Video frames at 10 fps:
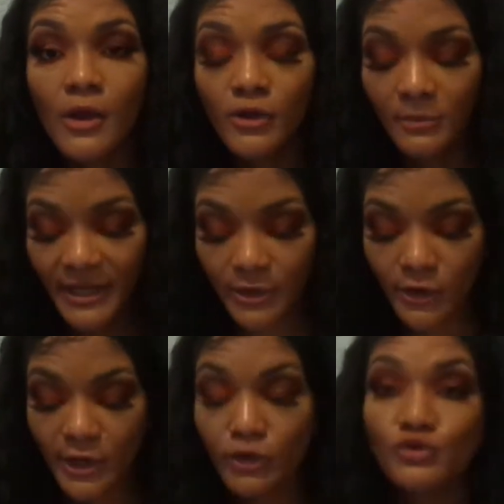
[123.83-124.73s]
Your planner
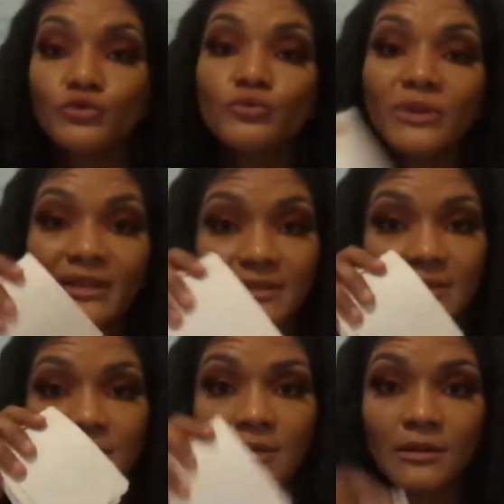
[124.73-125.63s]
and your to-do list
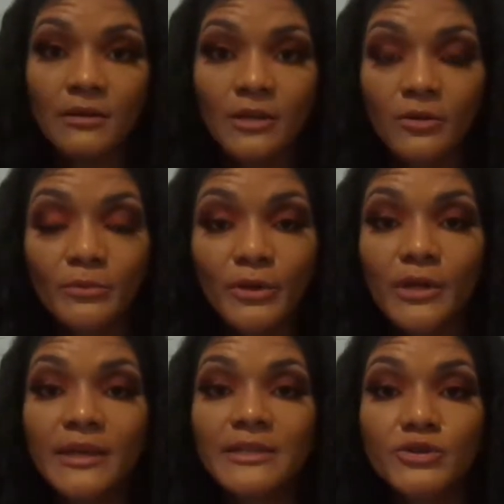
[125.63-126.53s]
little book
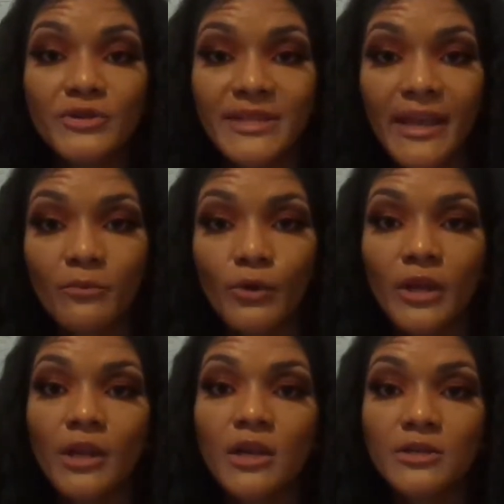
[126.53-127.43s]
is your second
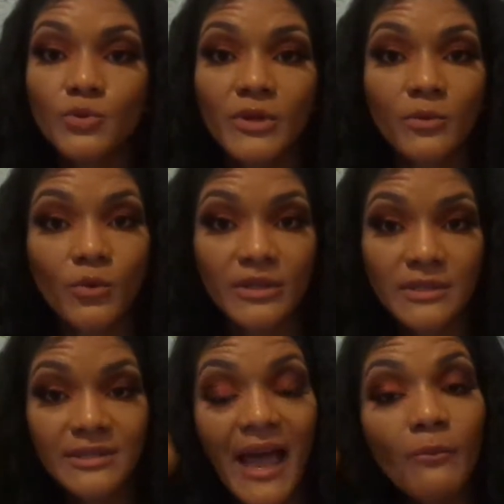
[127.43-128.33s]
brain because when once
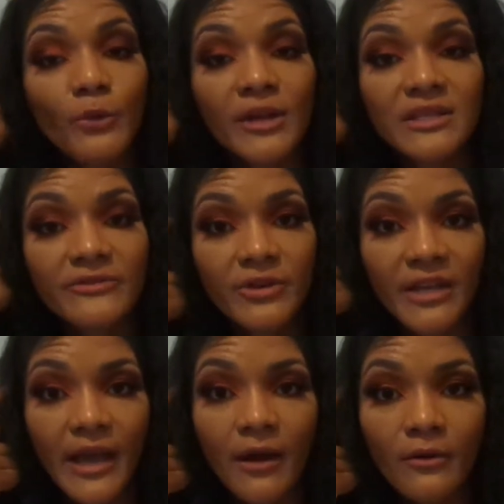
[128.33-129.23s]
that brain is
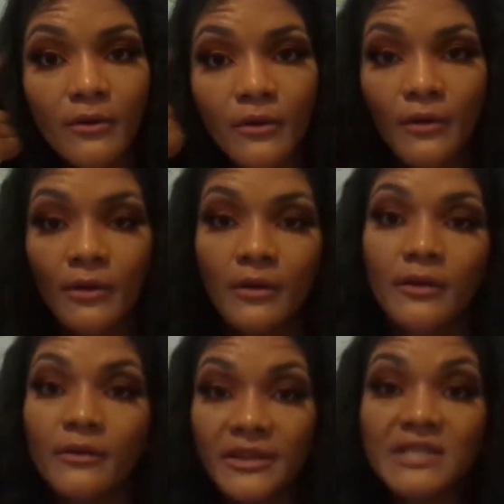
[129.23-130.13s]
freaking out,
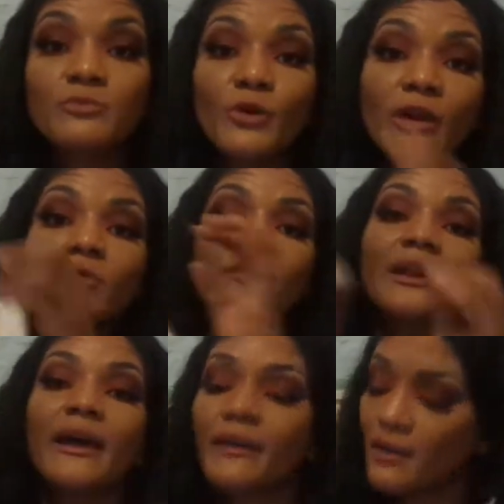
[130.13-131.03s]
this brain will be
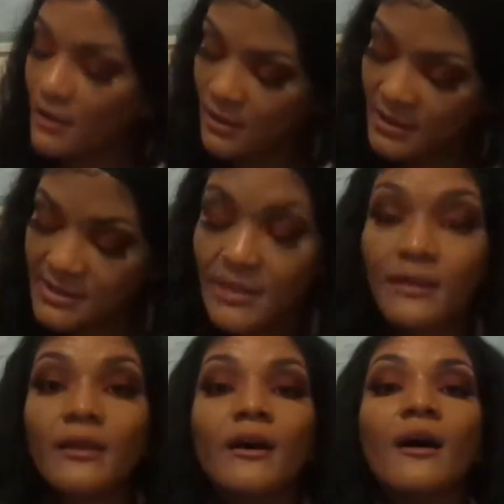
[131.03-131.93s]
like, listen,